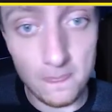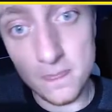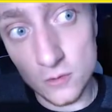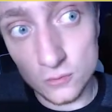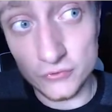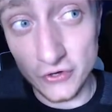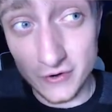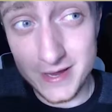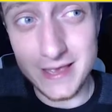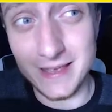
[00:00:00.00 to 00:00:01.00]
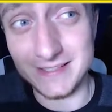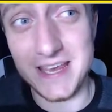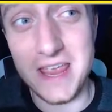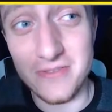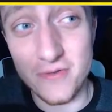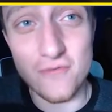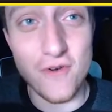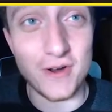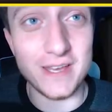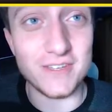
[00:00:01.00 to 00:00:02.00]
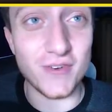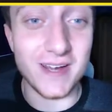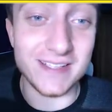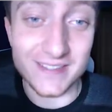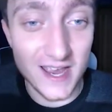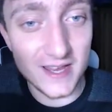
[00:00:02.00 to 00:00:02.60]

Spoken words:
Oh, sorry, that's in the Rocket Trainer set.